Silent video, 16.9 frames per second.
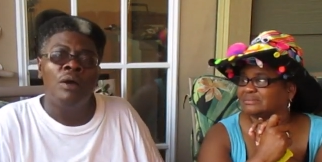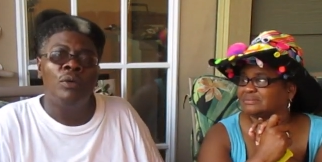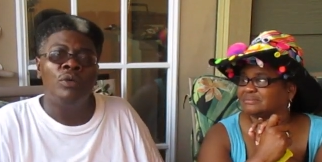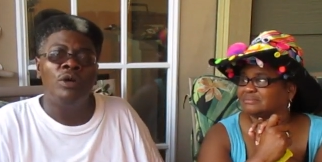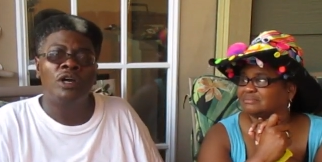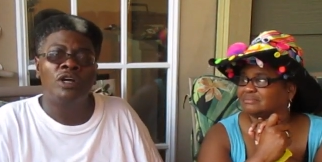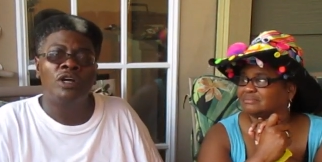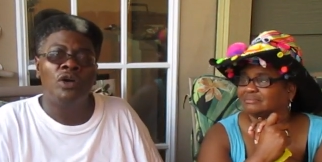
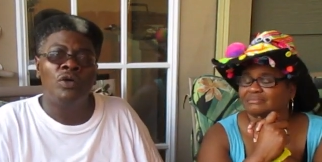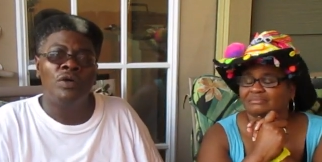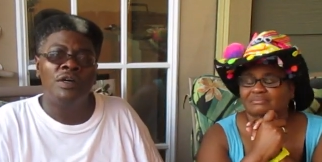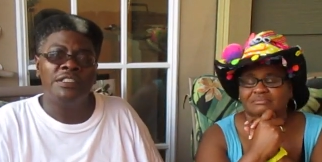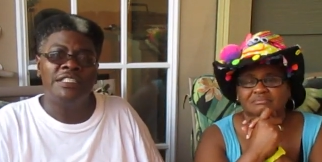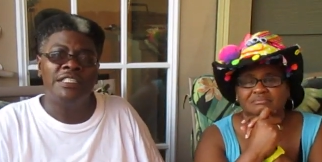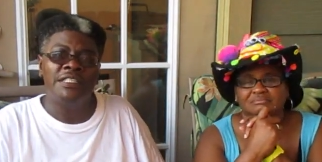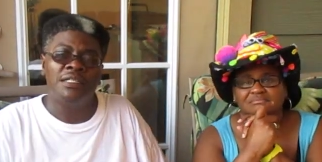Speaker 1: We're
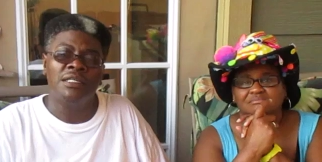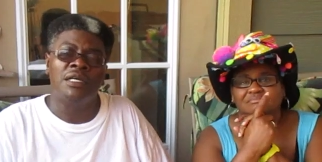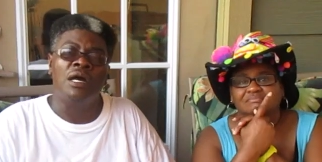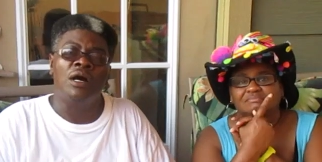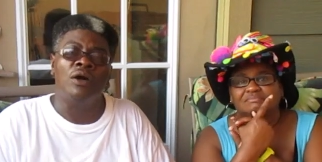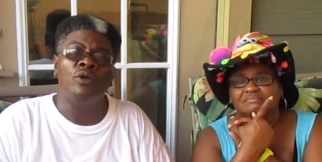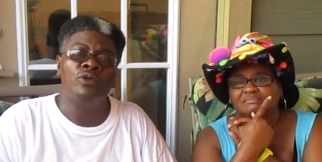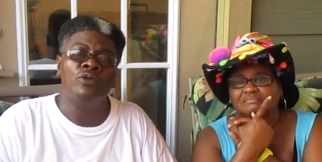going to the
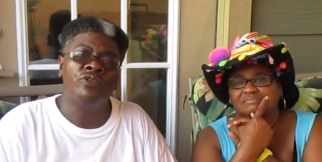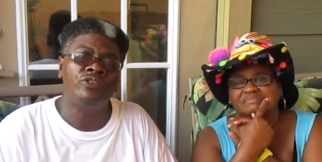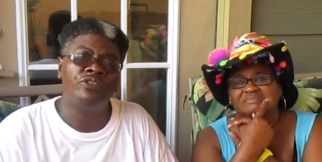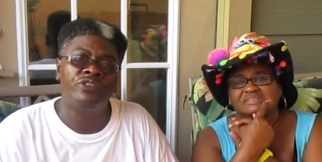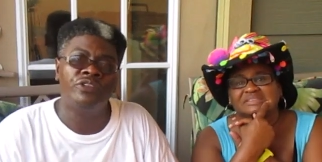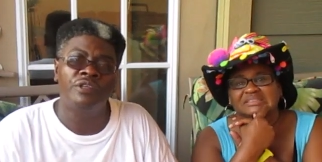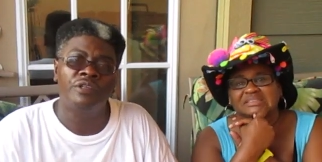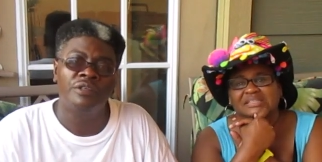
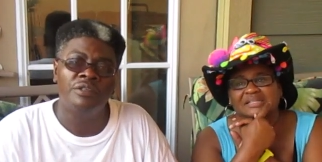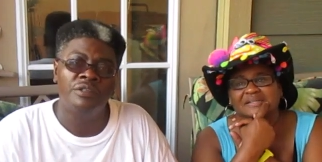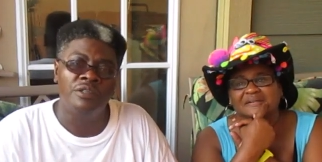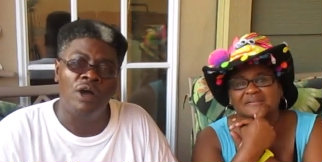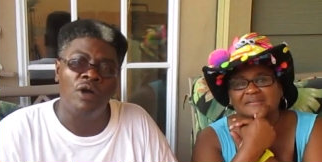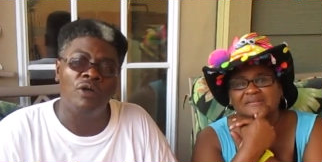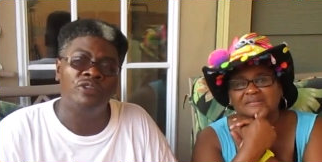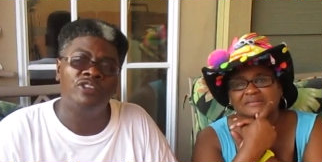coast,
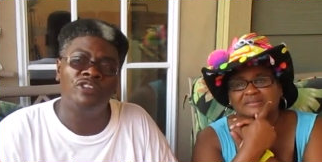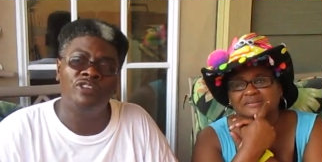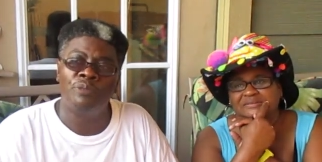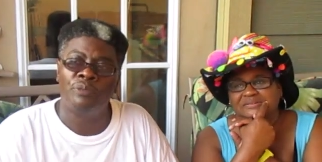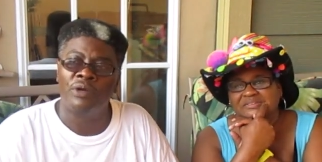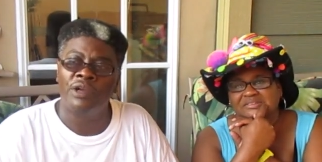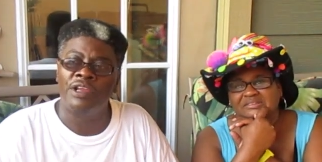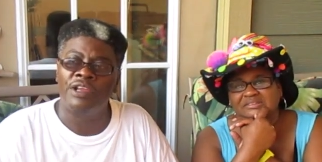Tulsa
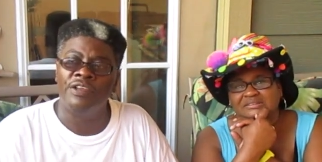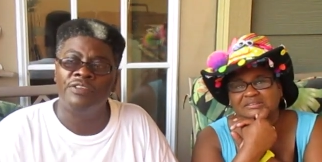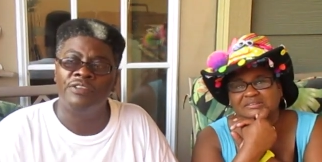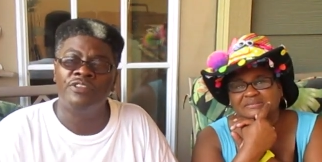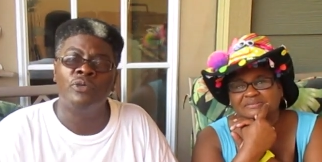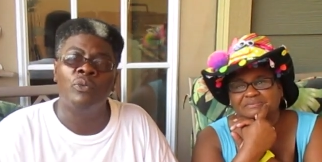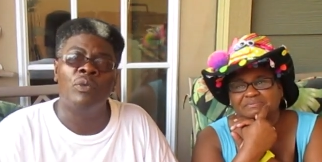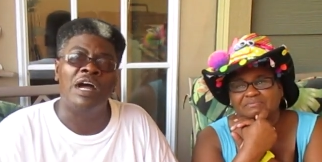
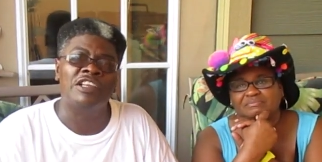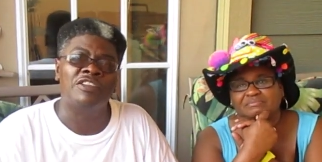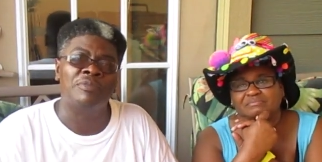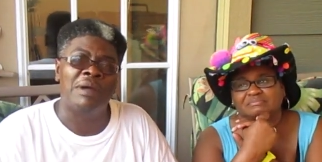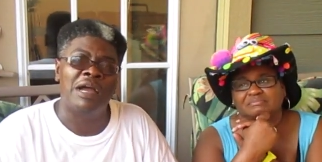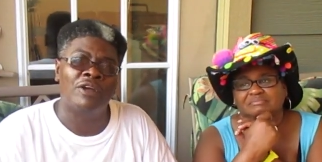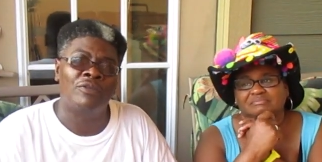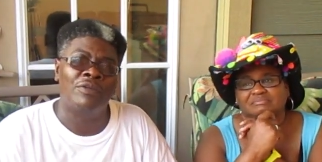Springs, to watch
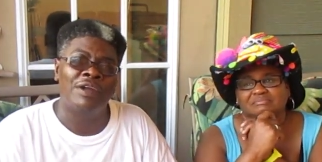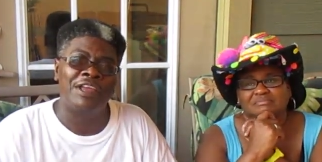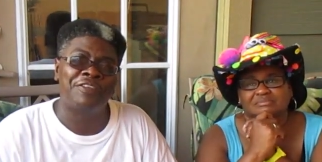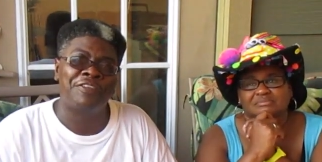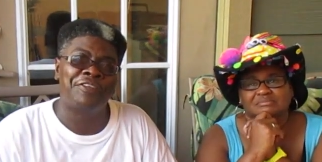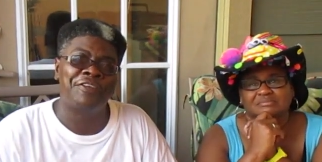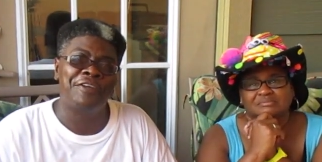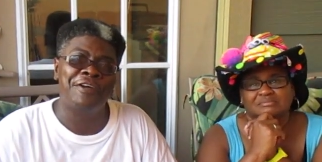my
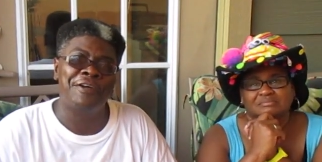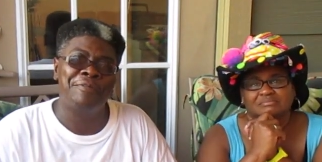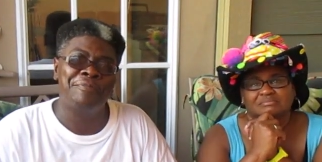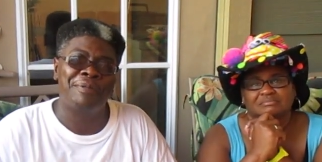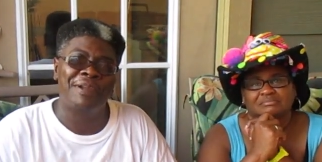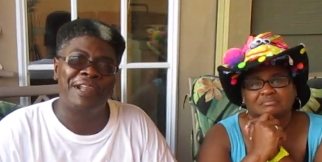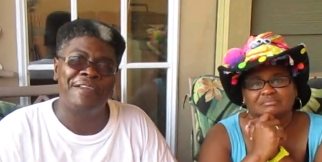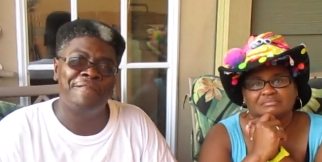
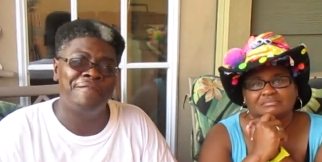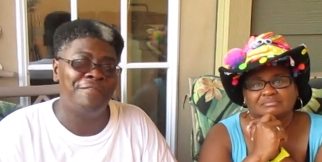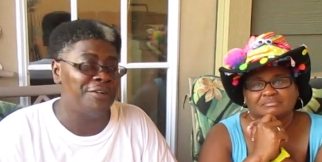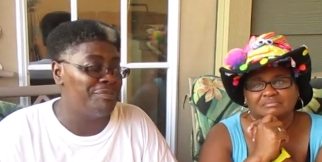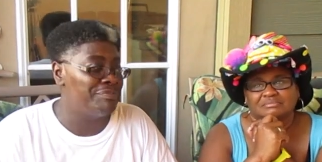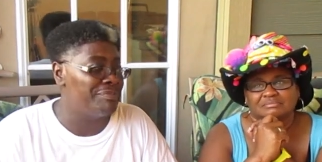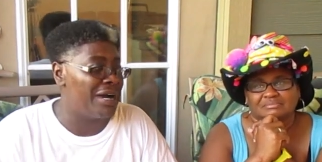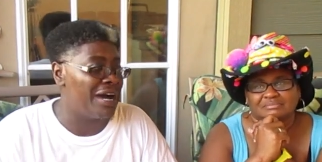grandson play
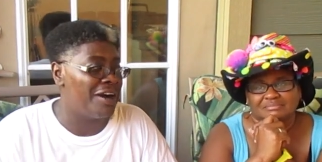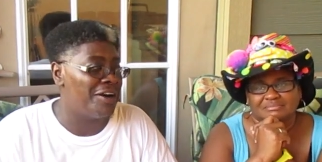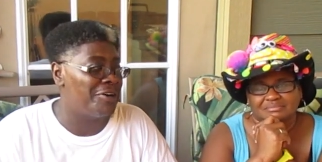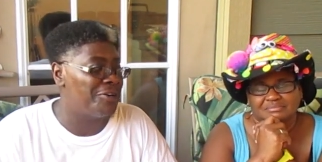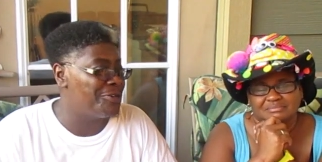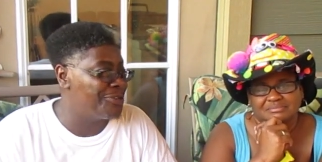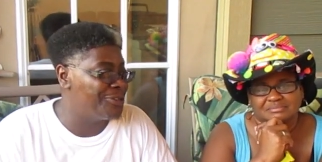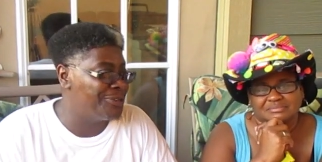
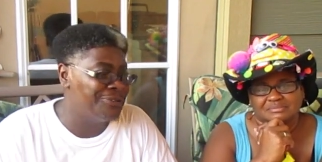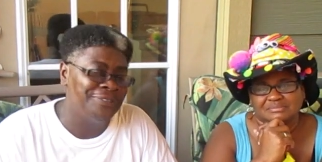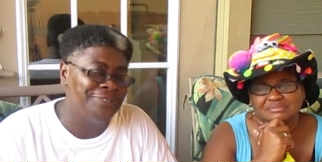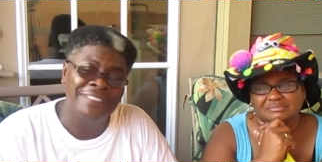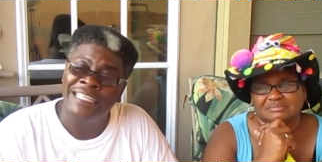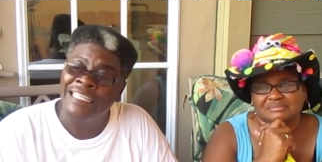football.